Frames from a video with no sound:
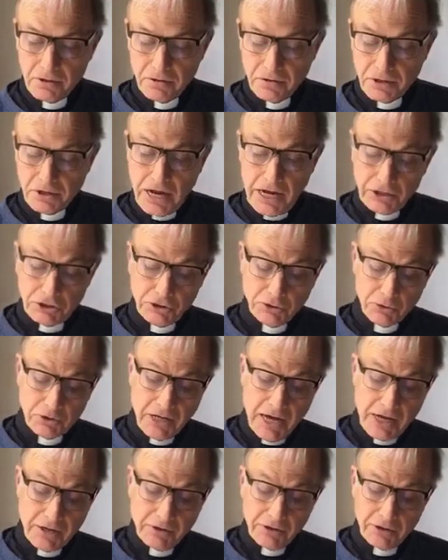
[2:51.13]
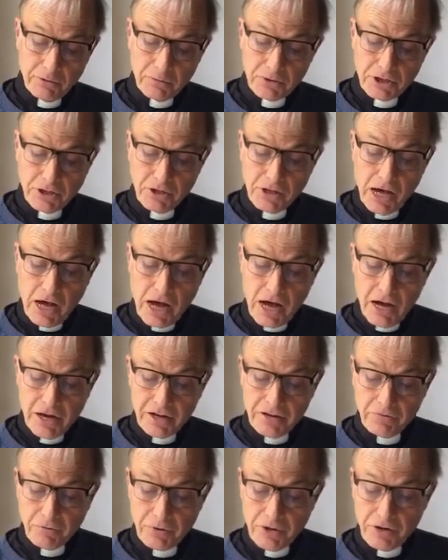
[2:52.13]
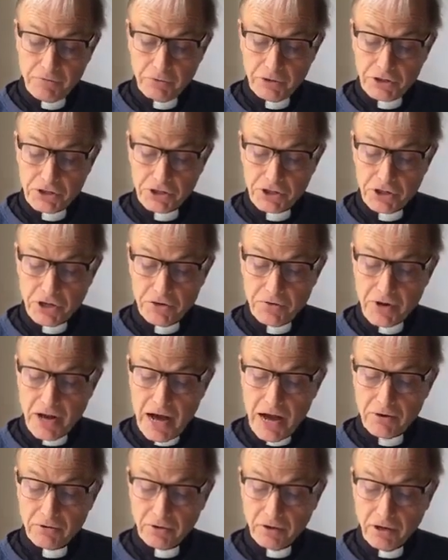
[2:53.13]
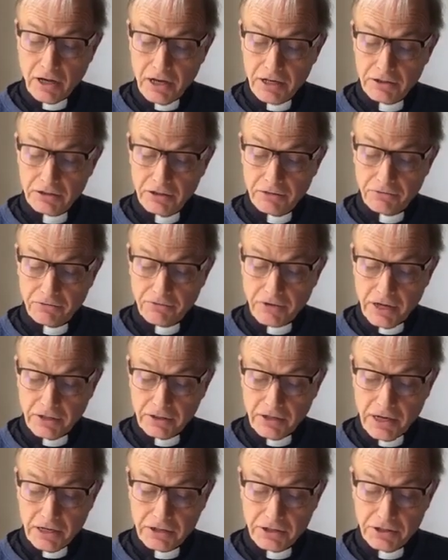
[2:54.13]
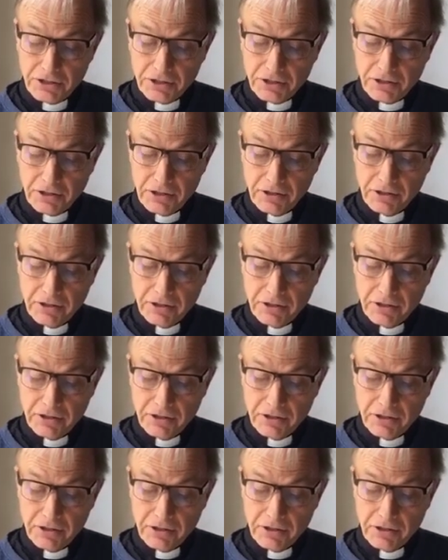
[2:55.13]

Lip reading: The National Gallery was alive with every stone outlined in floodlighting.